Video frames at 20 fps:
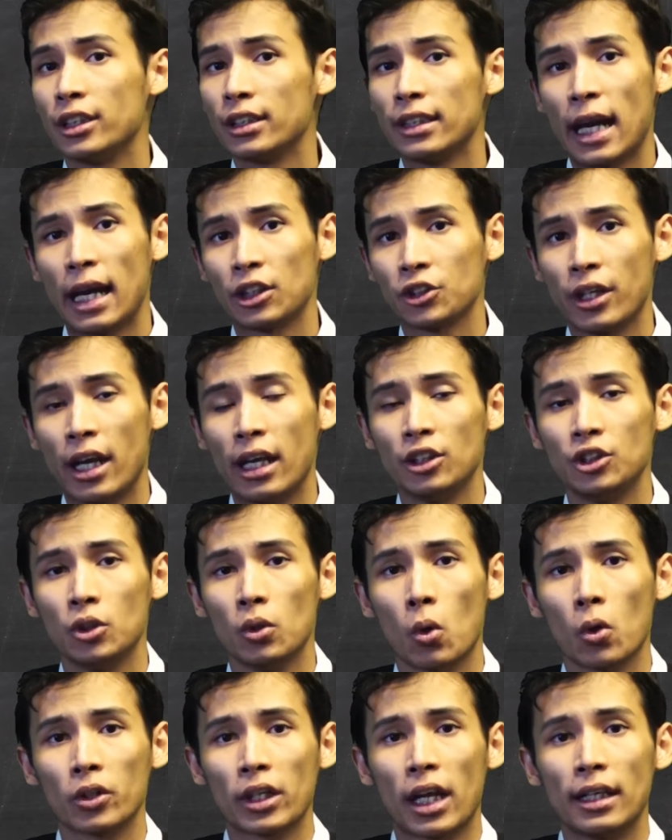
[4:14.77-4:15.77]
international
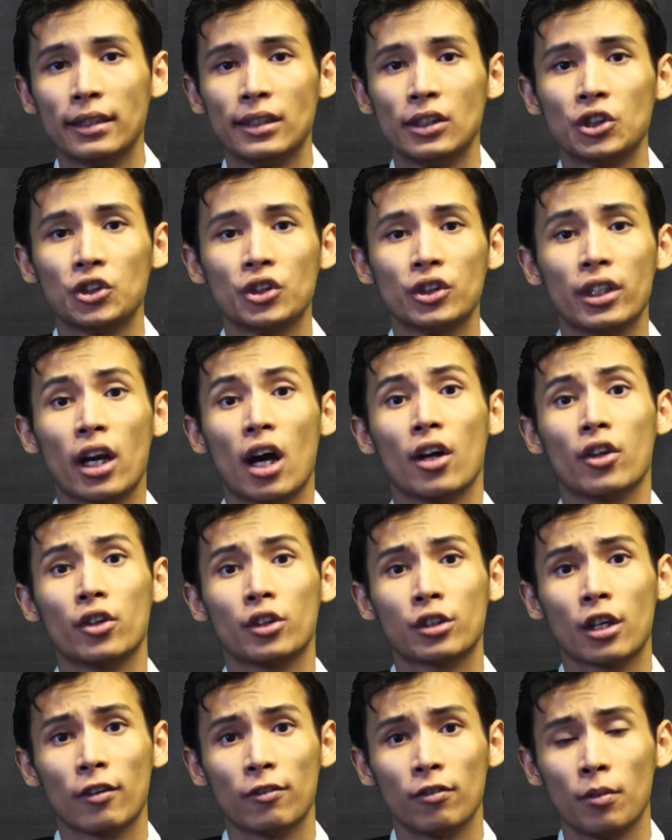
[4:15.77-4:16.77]
NGO organizations and
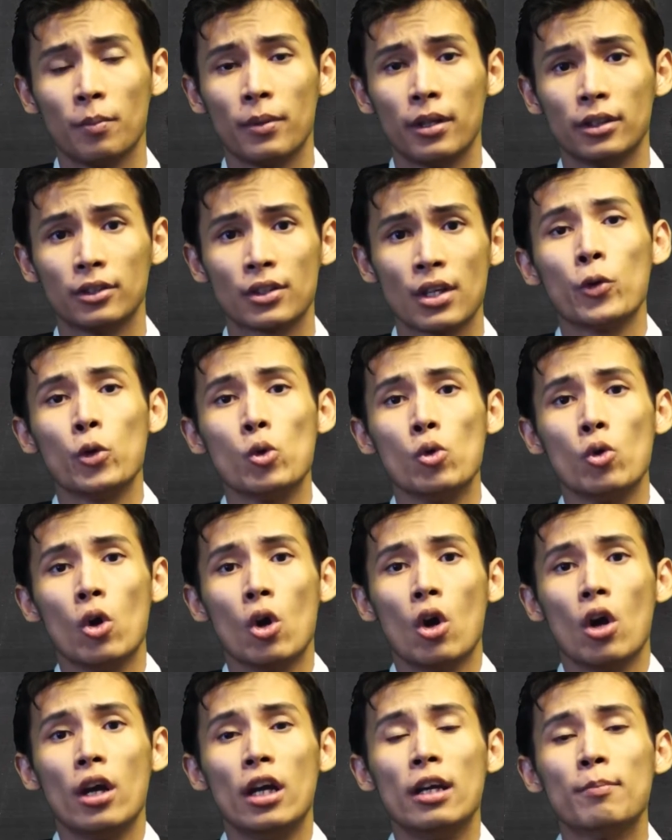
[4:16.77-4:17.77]
other governments to
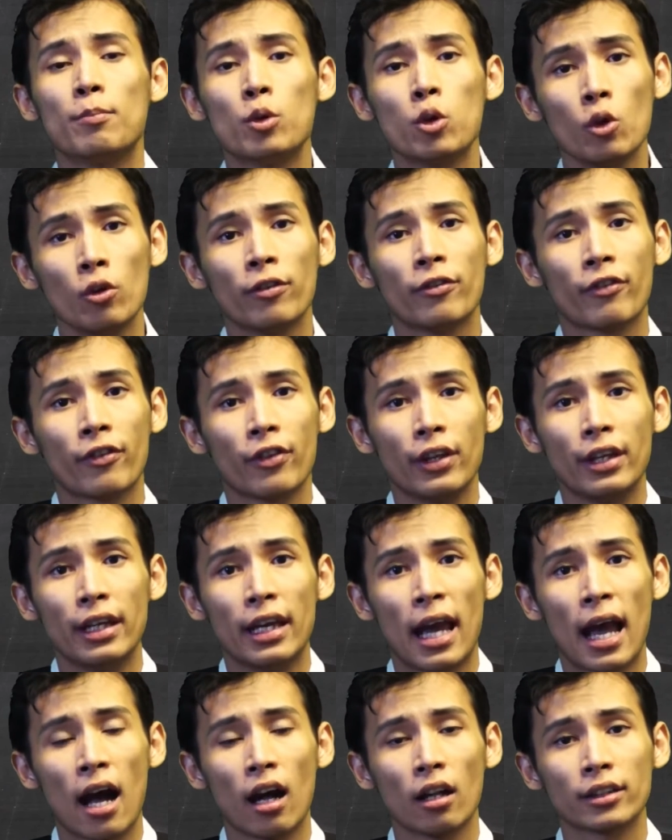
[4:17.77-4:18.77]
improve
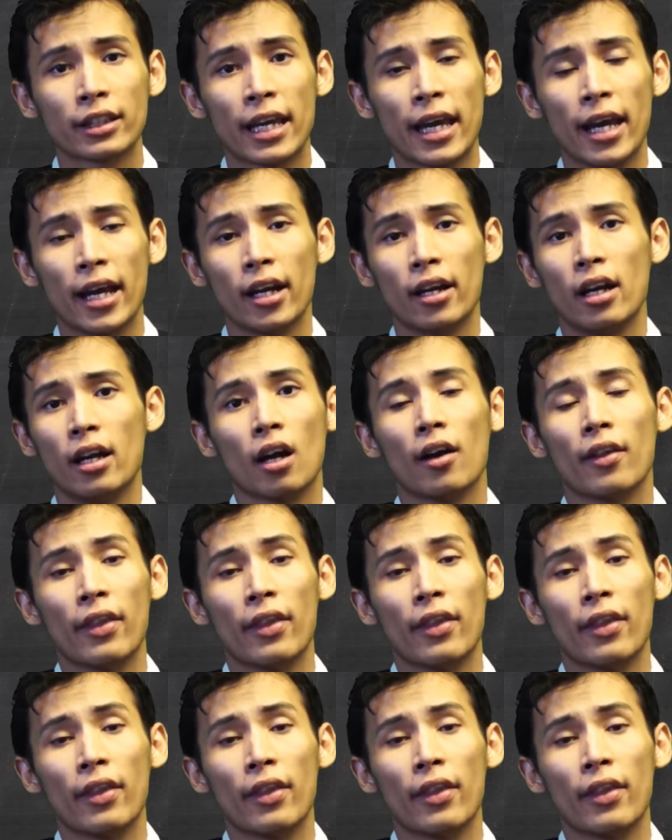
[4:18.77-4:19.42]
the healthcare,